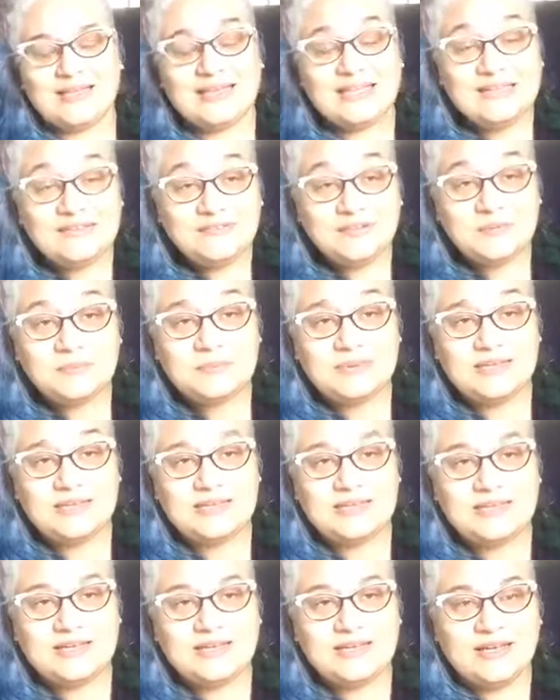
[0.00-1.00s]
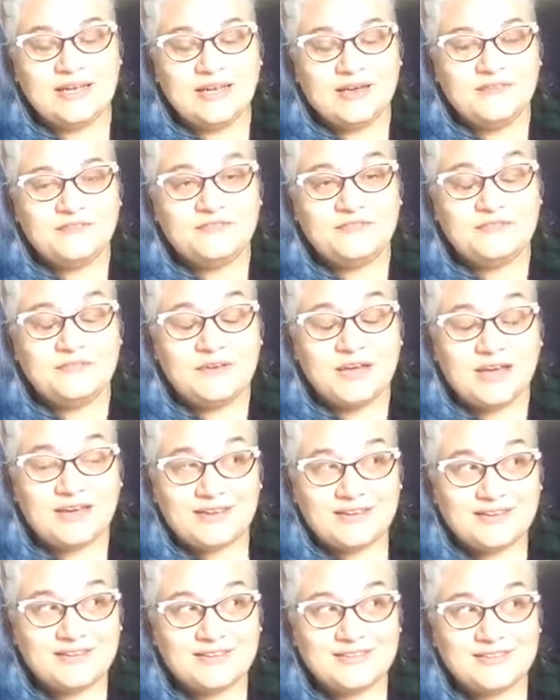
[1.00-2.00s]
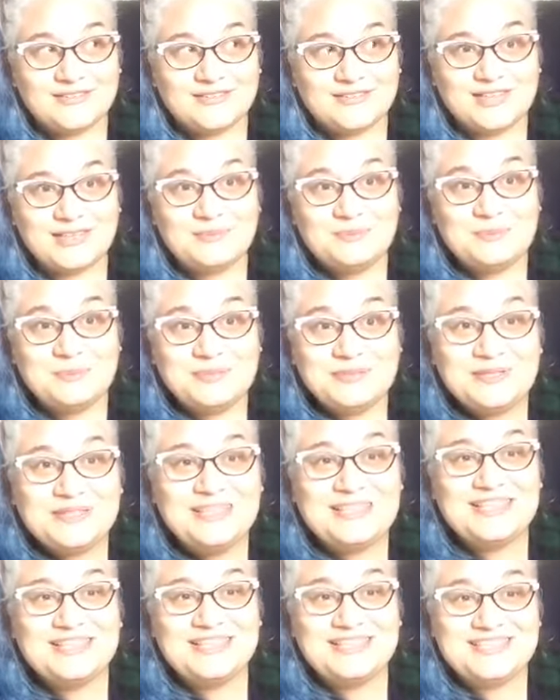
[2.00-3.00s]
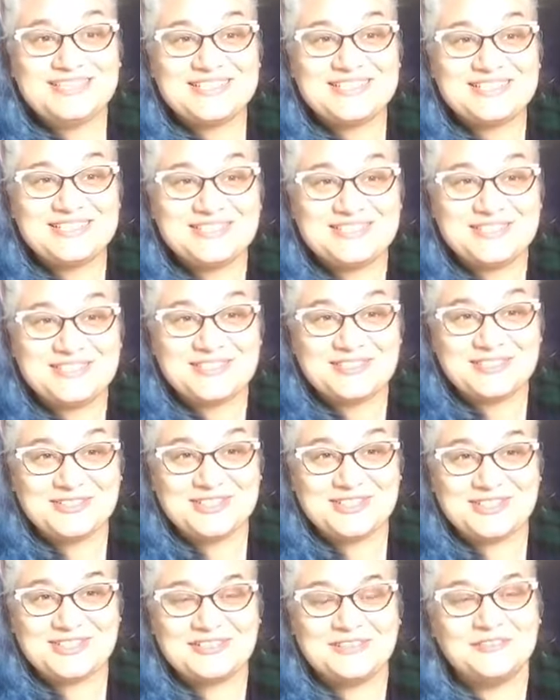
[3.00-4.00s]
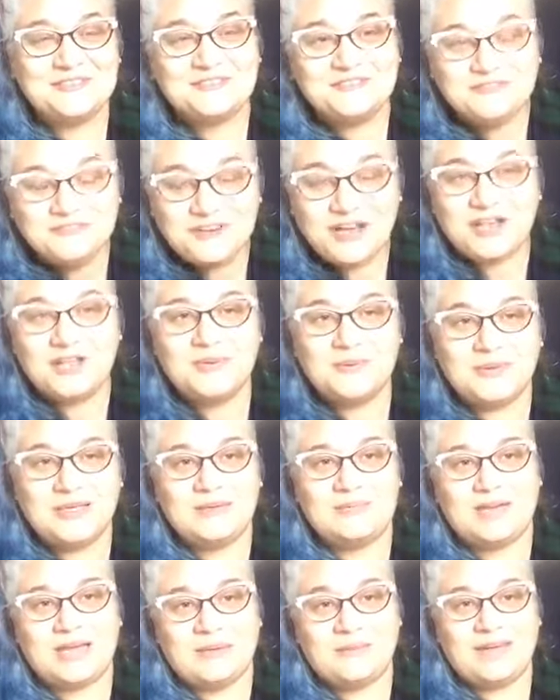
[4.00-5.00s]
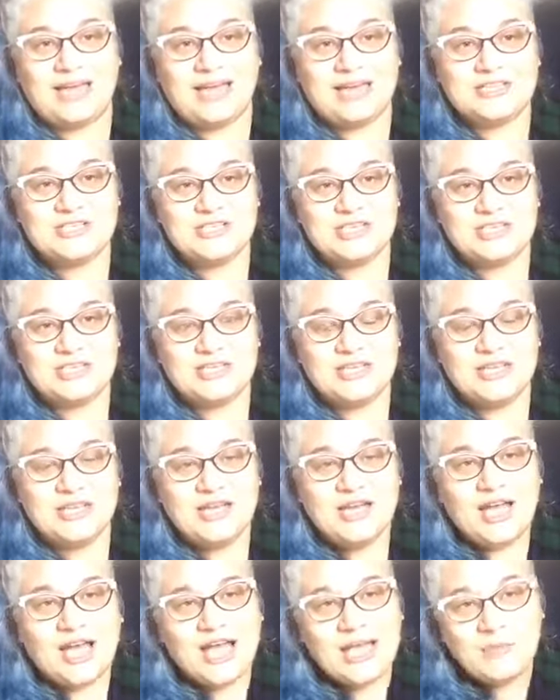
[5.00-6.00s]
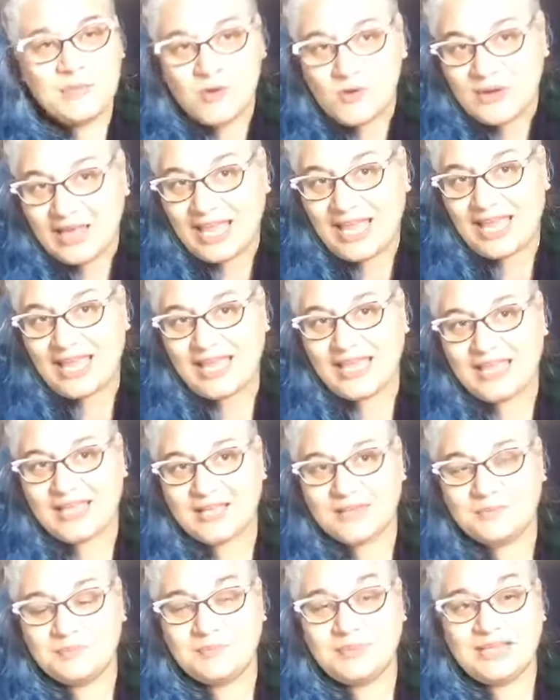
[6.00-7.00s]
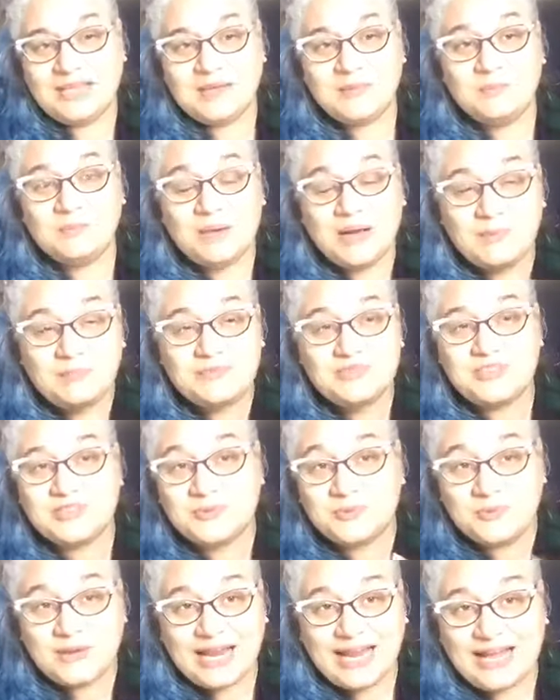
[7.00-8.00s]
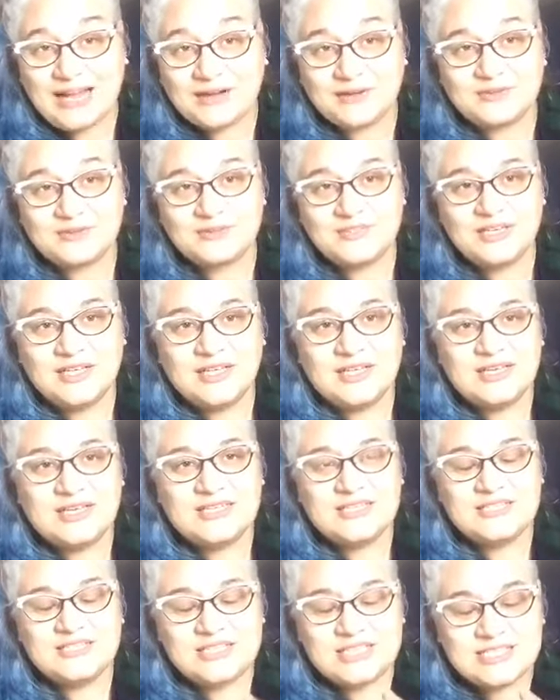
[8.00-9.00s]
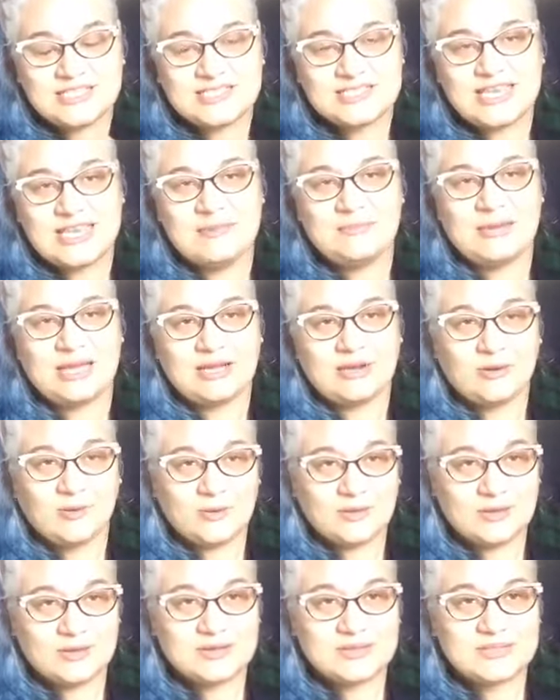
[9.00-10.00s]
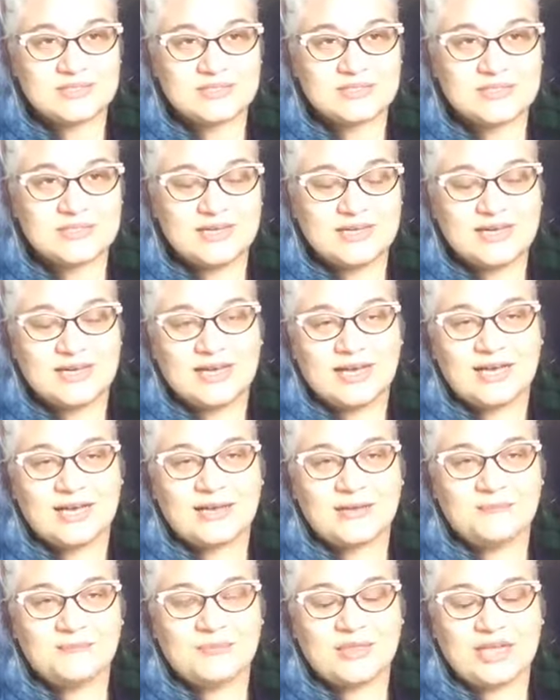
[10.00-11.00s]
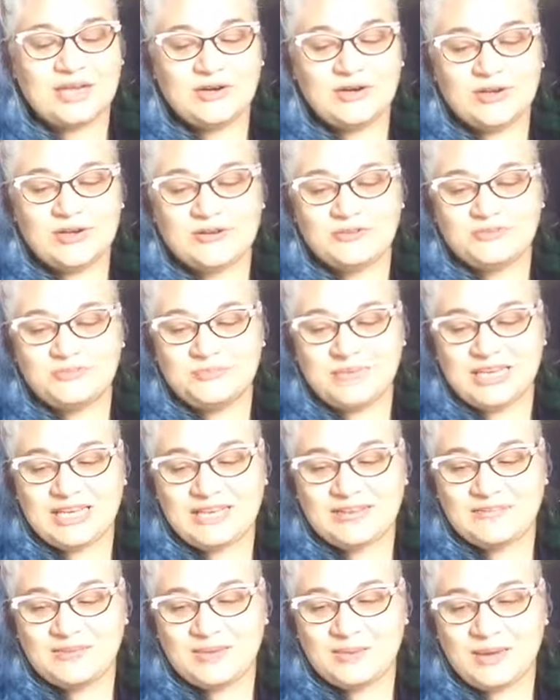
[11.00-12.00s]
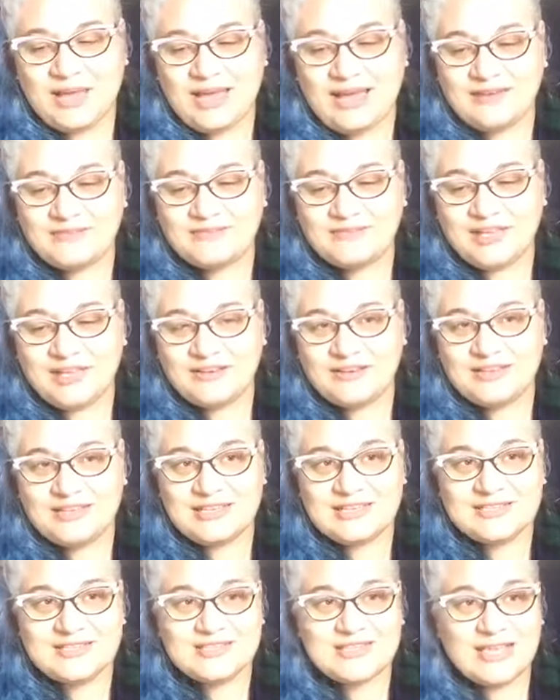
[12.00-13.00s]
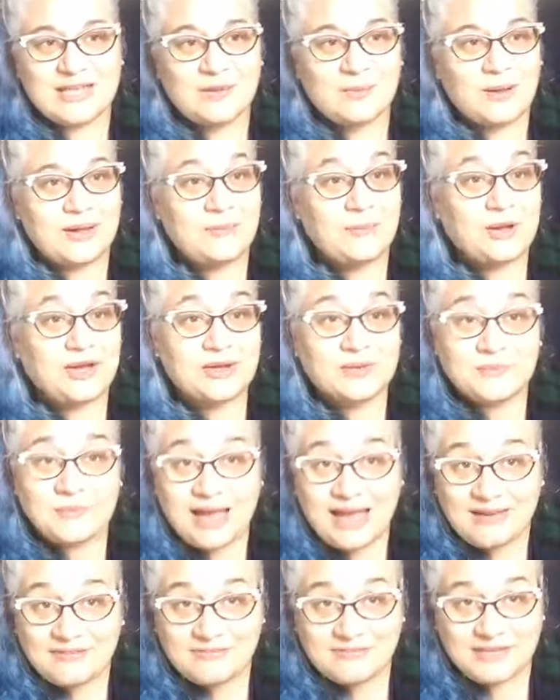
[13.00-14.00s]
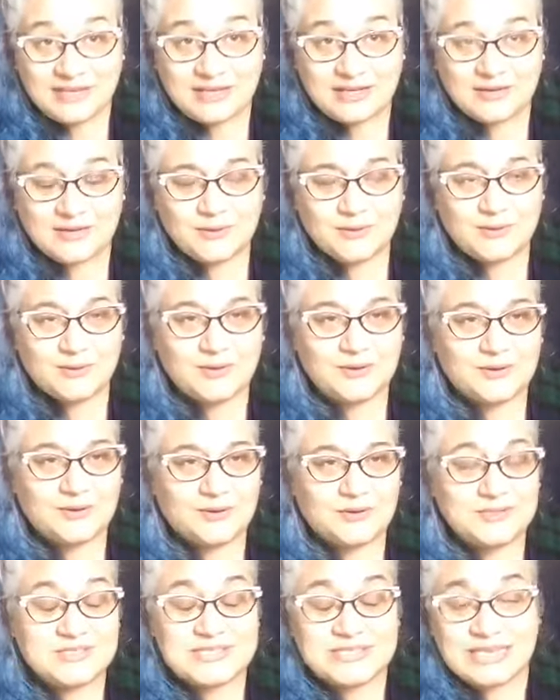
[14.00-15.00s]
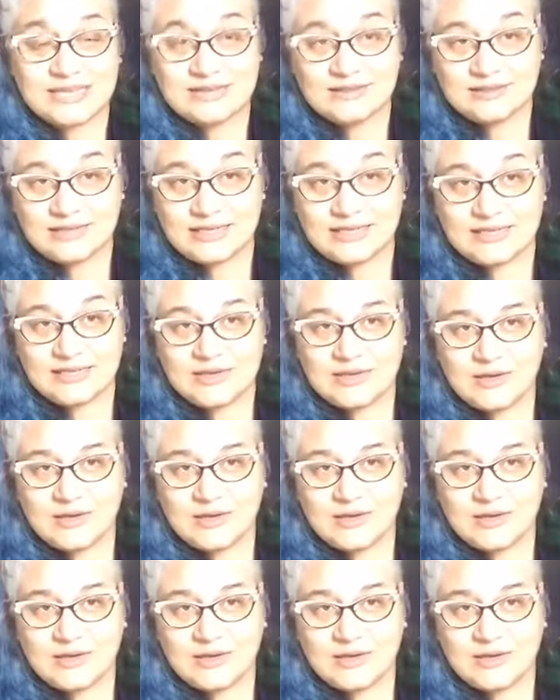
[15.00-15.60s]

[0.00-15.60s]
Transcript: even being completely disconcerted following my passion. I'm okay being bumped around to stay my course. I don't know if many of you have done things like whitewater rafting or sailing,